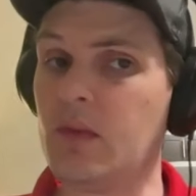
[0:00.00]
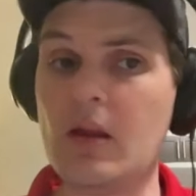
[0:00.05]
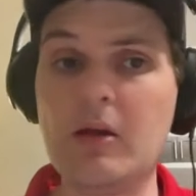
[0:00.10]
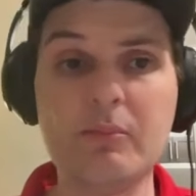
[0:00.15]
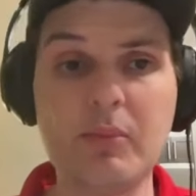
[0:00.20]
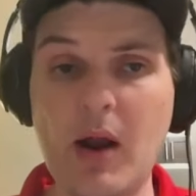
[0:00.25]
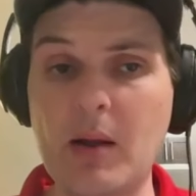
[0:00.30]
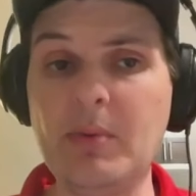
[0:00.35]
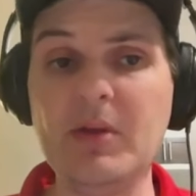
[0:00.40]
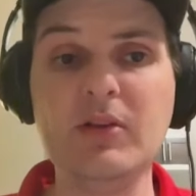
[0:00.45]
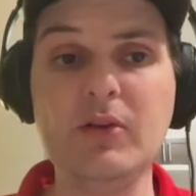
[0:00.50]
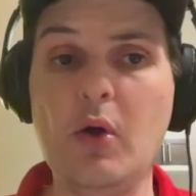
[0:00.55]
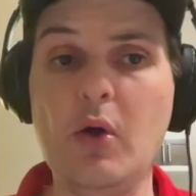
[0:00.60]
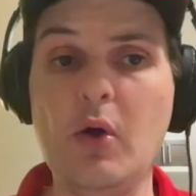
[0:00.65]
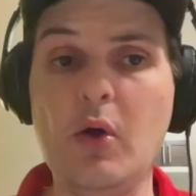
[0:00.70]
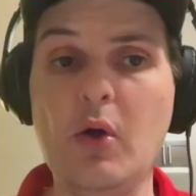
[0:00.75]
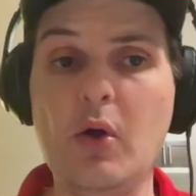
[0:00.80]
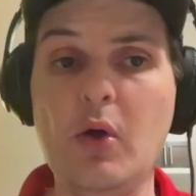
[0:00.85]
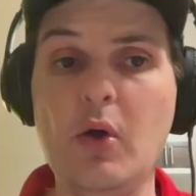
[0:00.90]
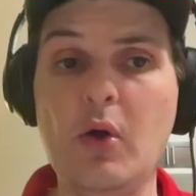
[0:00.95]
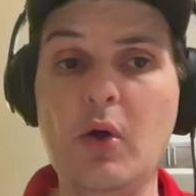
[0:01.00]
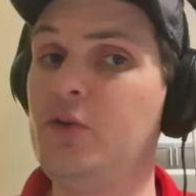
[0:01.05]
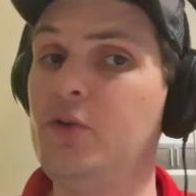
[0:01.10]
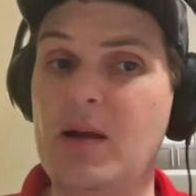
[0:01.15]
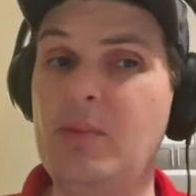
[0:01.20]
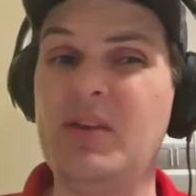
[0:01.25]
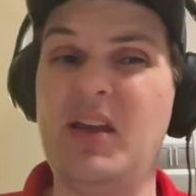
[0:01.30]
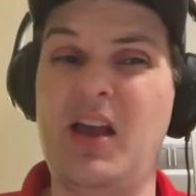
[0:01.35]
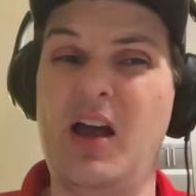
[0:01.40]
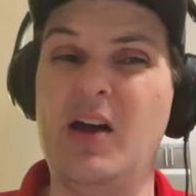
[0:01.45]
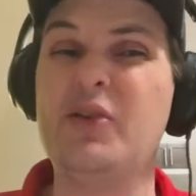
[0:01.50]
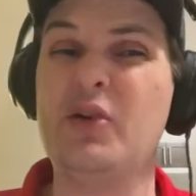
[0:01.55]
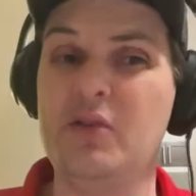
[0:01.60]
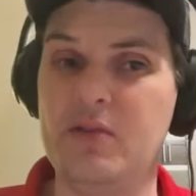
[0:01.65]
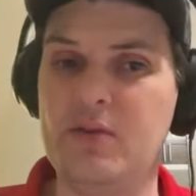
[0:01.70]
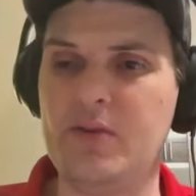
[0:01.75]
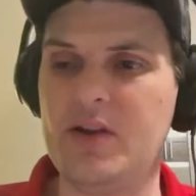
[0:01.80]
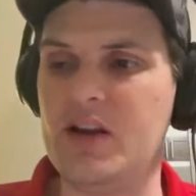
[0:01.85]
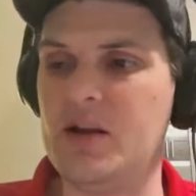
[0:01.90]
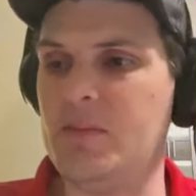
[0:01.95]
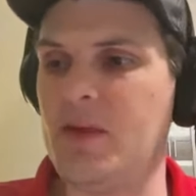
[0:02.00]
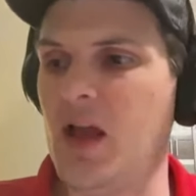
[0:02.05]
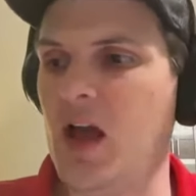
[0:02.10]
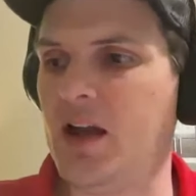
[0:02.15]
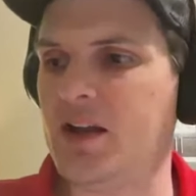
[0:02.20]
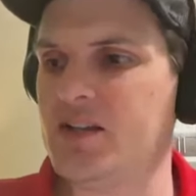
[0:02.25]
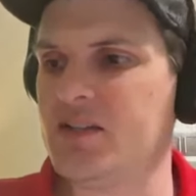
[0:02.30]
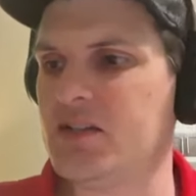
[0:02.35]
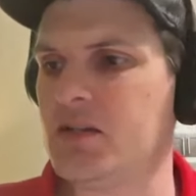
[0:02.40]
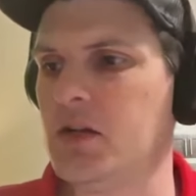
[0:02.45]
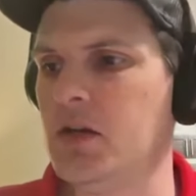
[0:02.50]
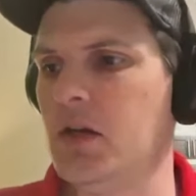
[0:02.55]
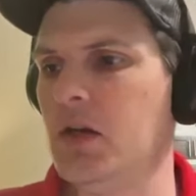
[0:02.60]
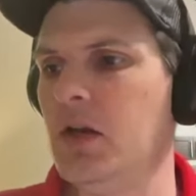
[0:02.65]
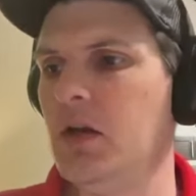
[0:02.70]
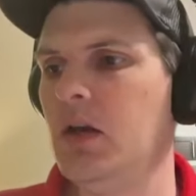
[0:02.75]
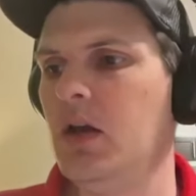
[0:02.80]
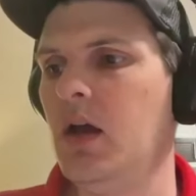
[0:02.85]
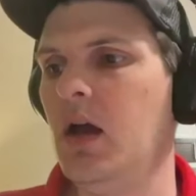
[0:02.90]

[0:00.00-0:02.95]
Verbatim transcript: probably low thirties, probably under thirty, to be honest.